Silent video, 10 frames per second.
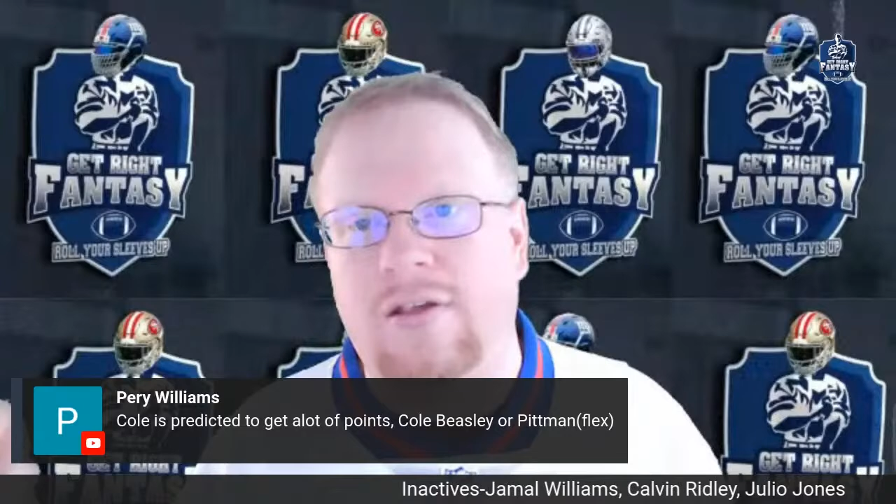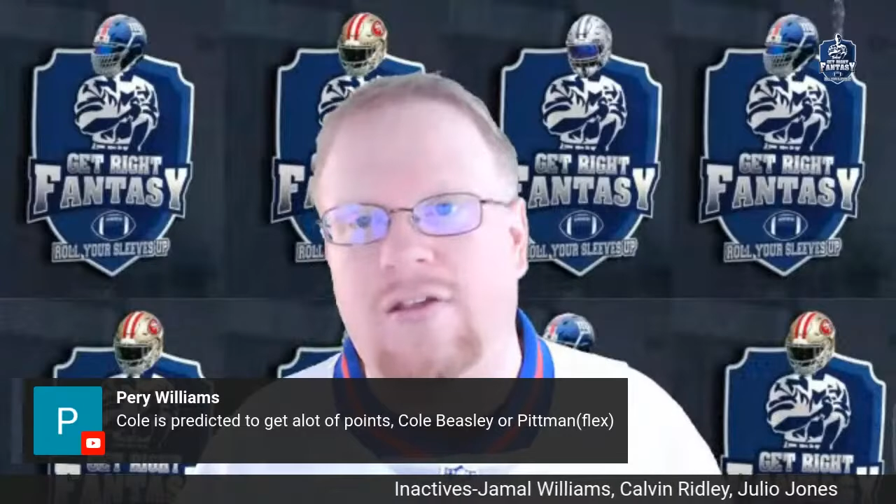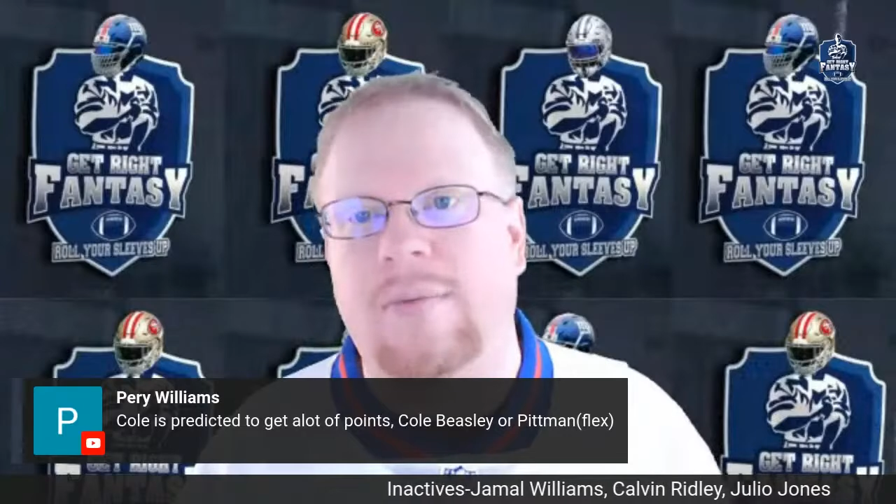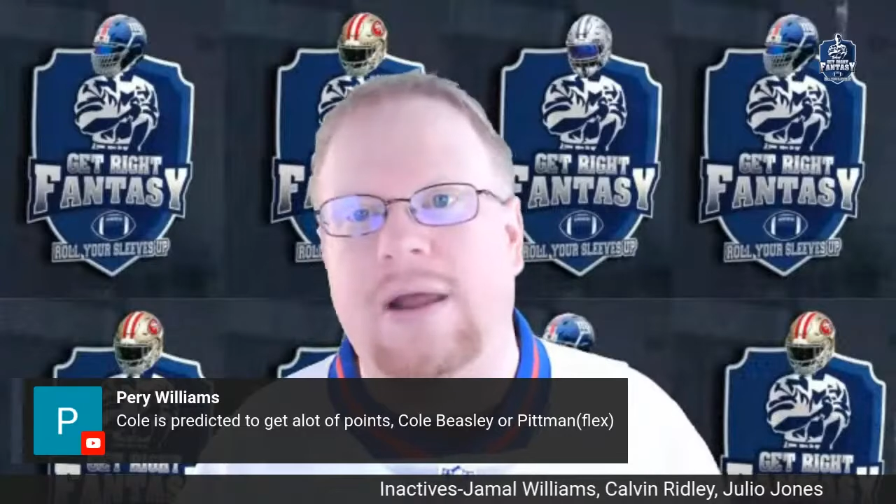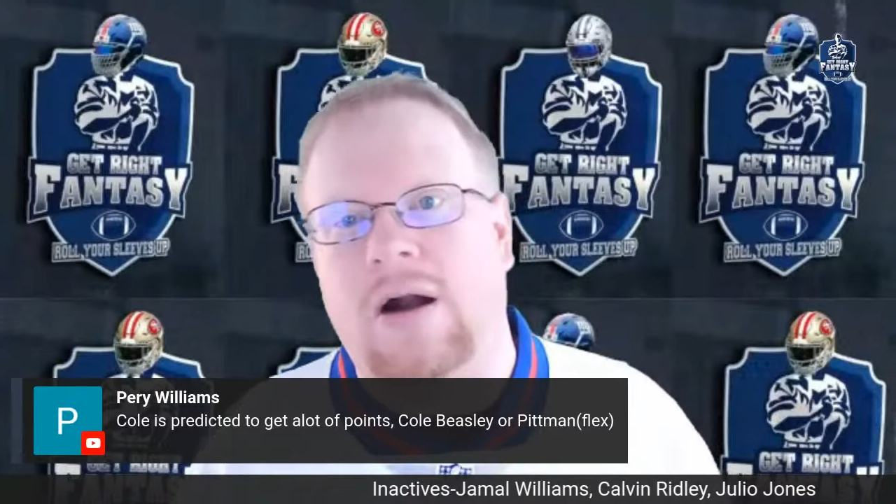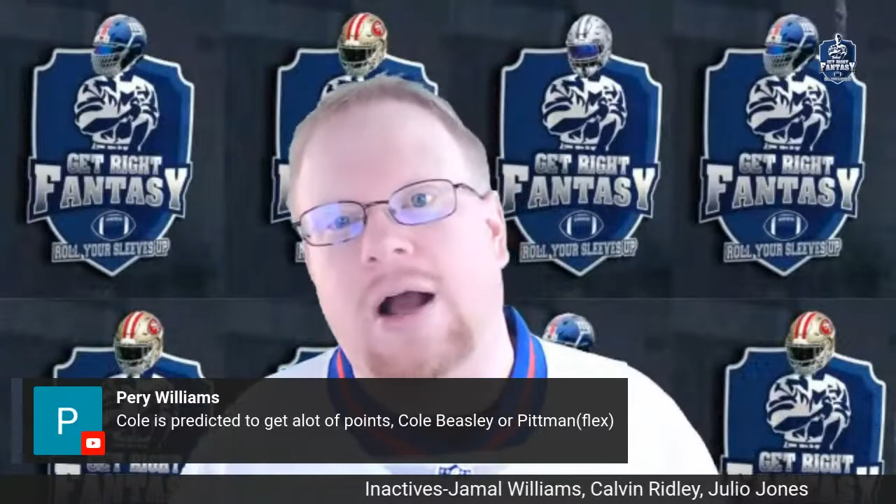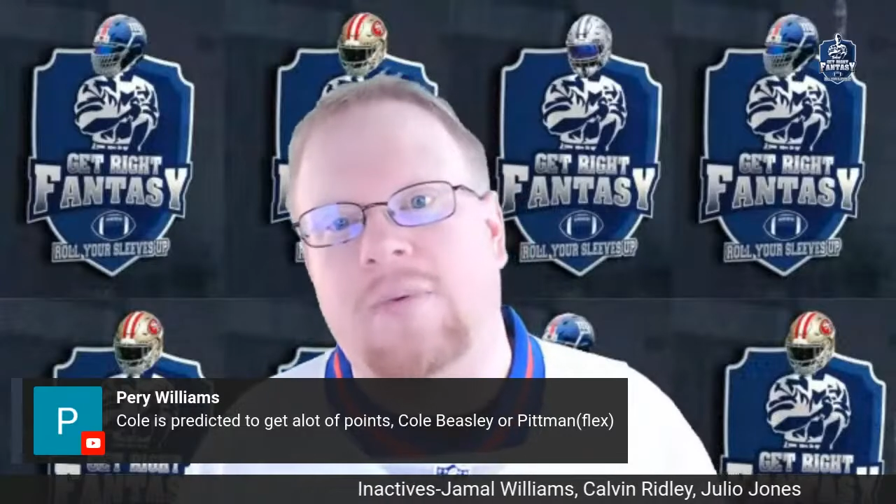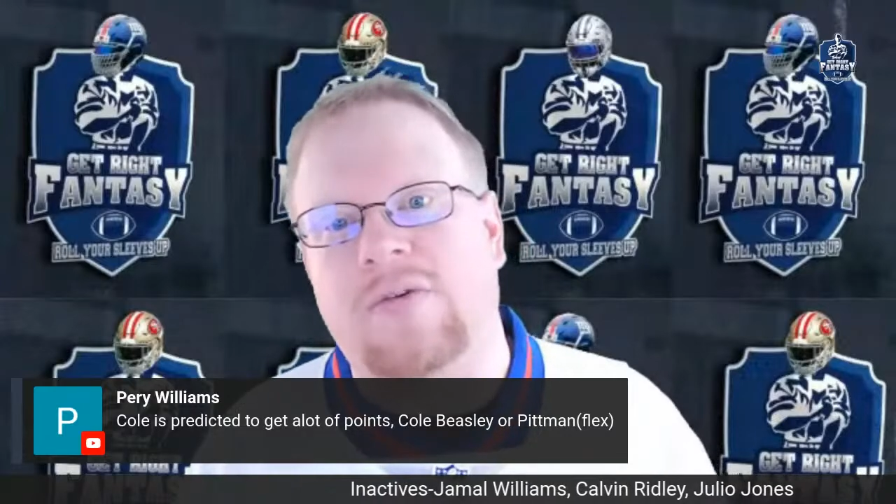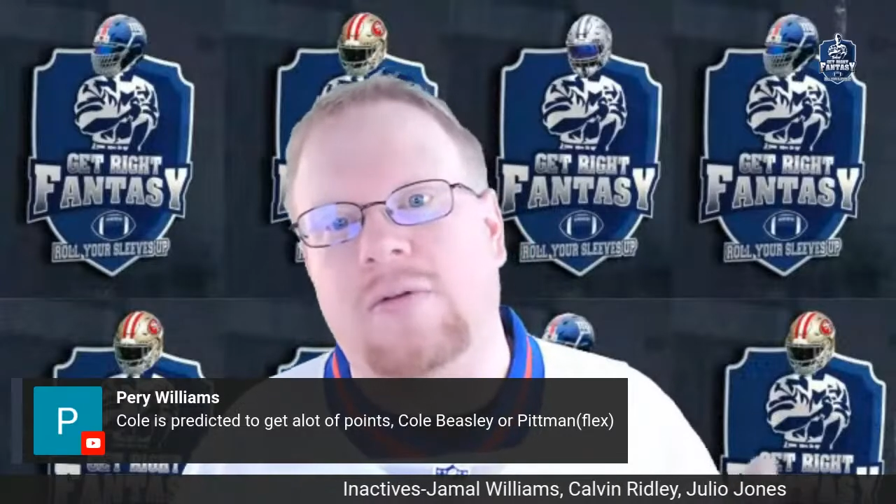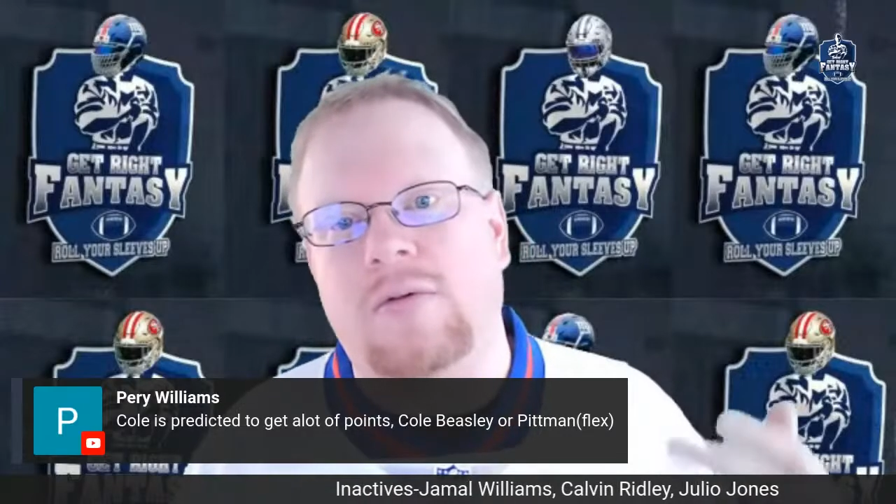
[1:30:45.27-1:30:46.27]
is the better
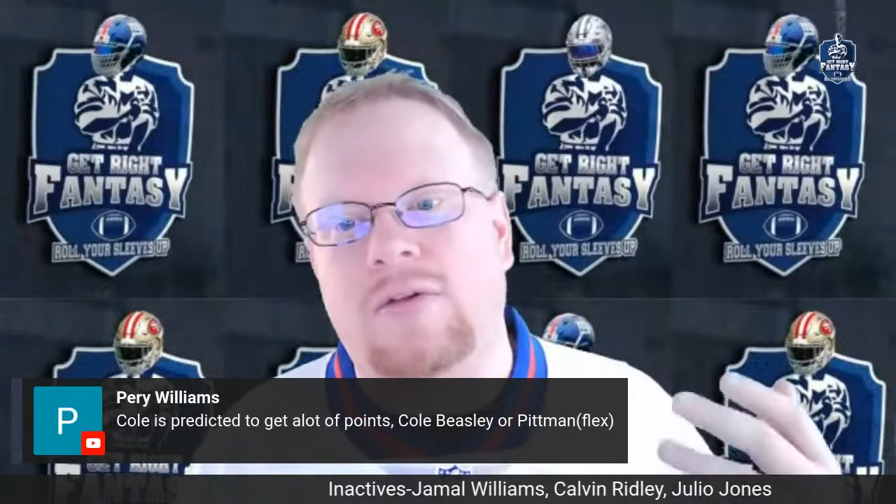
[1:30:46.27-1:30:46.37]
option.